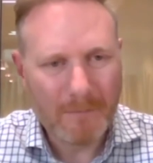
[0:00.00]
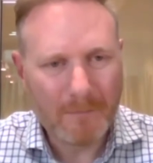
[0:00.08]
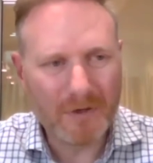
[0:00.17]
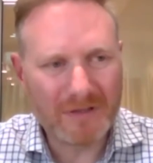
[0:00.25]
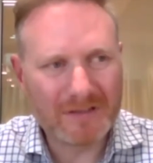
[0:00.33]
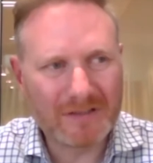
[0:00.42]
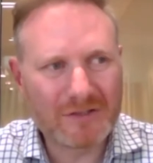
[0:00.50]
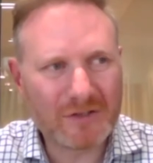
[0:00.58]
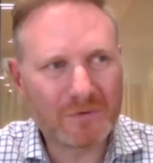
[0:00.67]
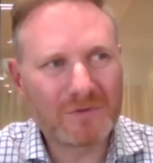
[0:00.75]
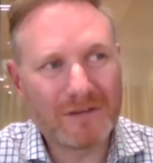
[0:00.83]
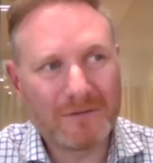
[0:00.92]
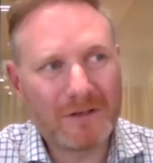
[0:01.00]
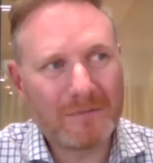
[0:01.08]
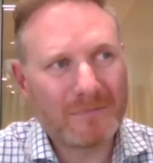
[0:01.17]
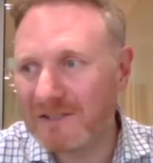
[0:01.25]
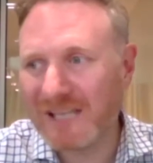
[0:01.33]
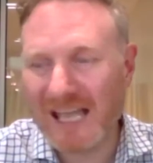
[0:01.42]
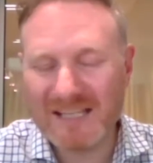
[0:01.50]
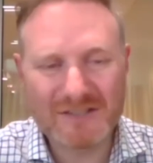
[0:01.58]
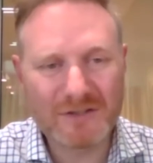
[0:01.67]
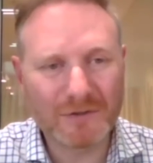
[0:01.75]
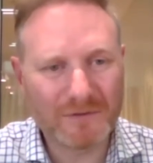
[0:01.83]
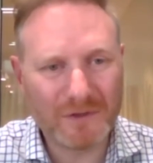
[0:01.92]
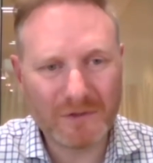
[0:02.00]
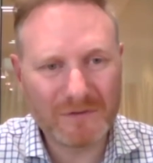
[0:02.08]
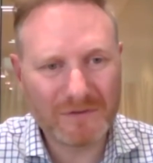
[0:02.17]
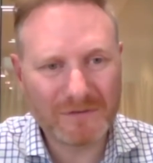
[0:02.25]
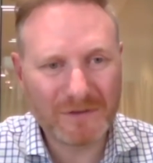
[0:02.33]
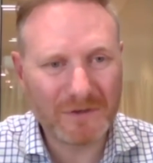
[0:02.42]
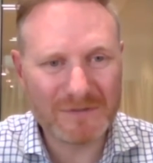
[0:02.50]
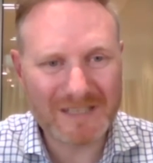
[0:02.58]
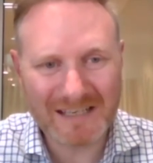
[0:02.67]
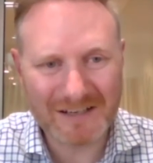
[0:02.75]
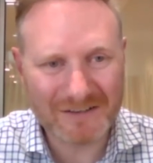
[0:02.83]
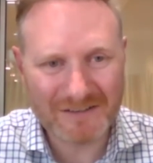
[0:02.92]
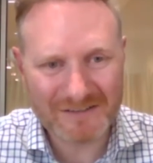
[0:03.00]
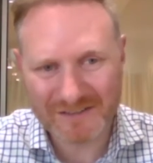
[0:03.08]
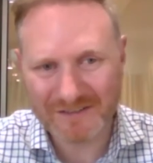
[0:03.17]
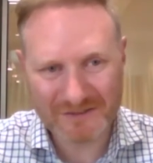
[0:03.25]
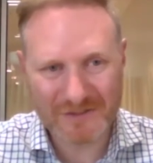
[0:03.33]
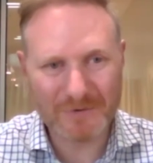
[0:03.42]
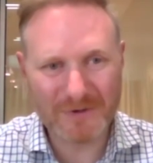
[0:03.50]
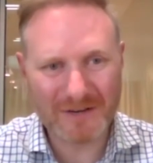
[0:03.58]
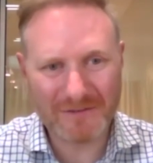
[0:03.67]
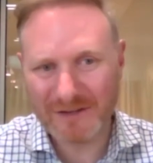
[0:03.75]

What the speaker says: But don't give up. Shed those few tears, or do whatever.